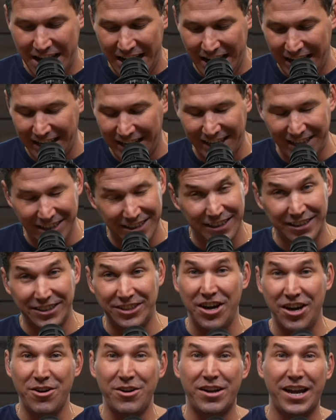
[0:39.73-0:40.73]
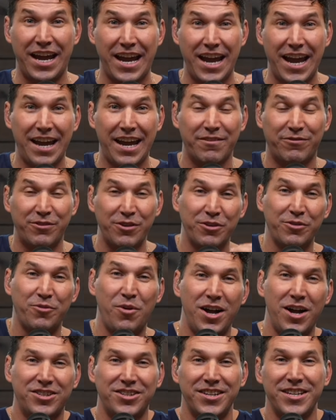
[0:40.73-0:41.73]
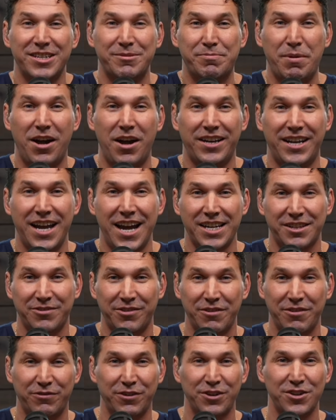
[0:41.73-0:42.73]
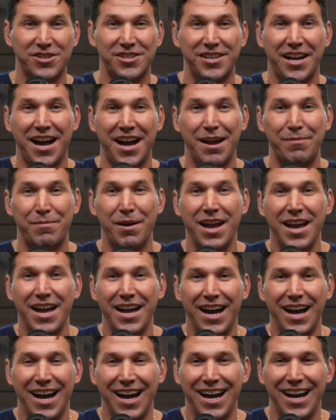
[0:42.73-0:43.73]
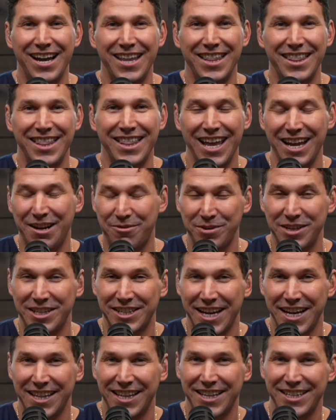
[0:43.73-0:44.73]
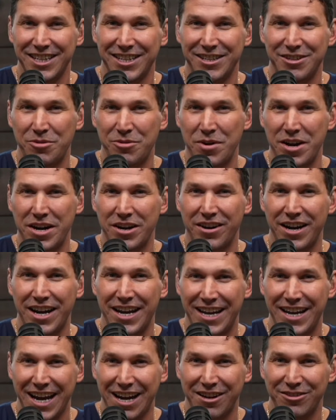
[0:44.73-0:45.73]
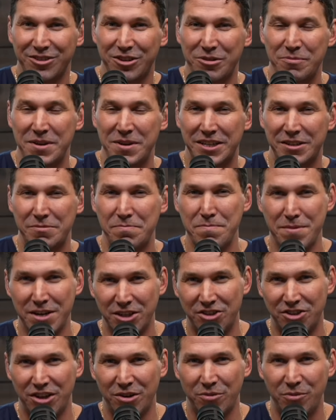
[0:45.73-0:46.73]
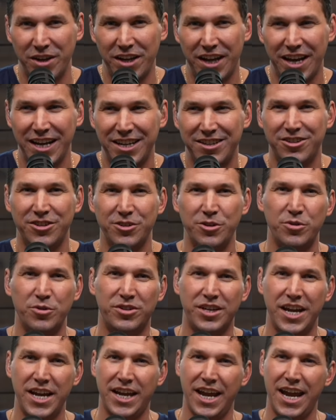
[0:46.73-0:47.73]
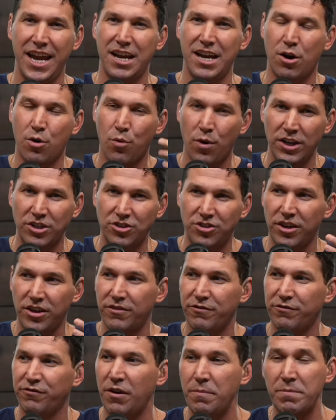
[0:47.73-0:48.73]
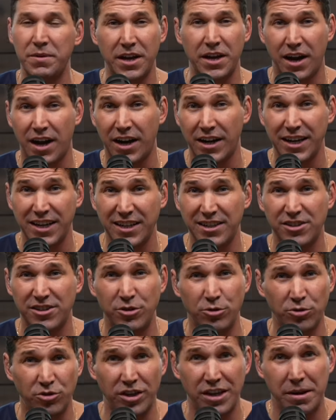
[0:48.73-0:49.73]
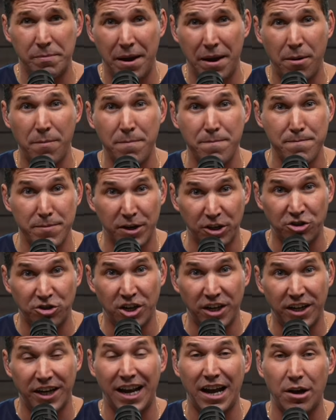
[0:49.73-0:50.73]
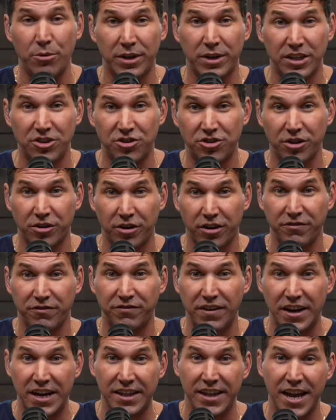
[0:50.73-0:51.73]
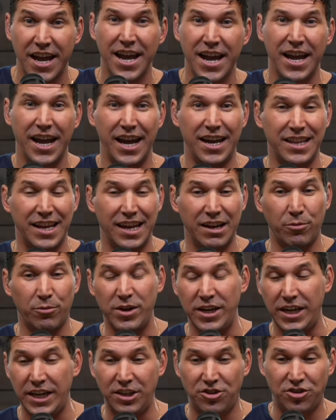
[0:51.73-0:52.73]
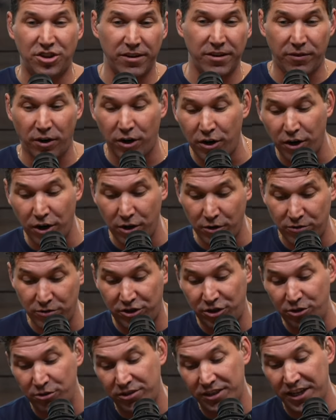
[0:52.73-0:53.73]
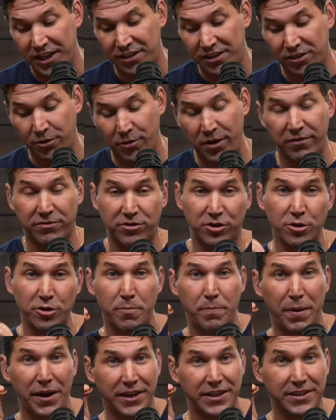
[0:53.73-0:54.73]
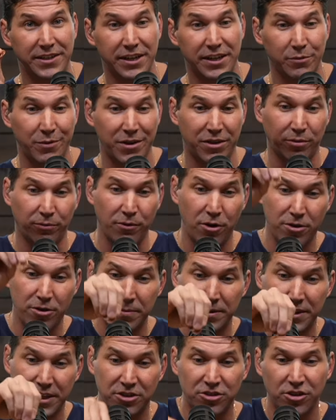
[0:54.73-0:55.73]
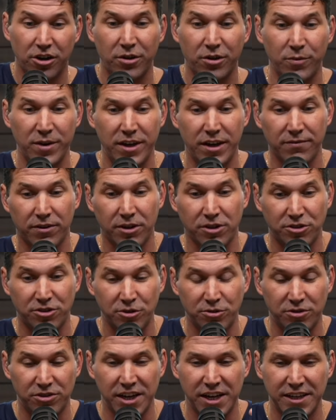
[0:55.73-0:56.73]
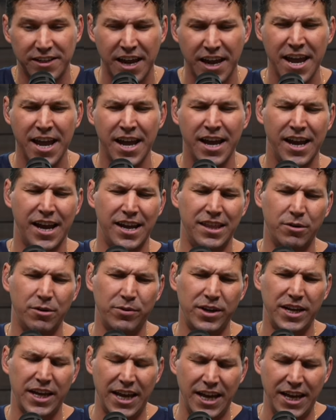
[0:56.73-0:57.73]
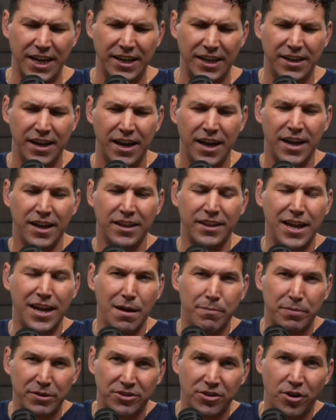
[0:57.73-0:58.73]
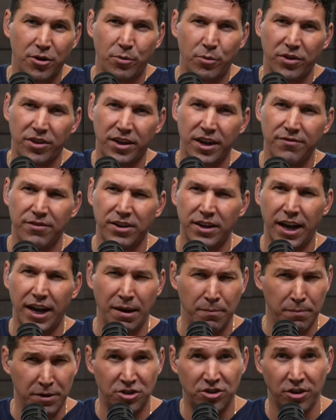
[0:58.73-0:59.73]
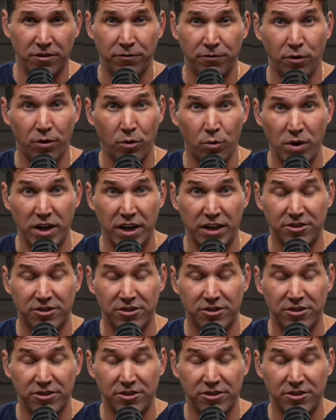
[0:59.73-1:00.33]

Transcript: It, eh, eh, oh, okay. Hey, if you're watching this podcast for the first time, uh, like we said, this is where encounter meets mission. We like to take a question from the audience, usually about mission and how we can share our faith. Mm-hmm. And then we each give our own two cents. So we have two pennies here. We throw them in the jar, we give our two cents. And then we end the episode with given a mission for the week.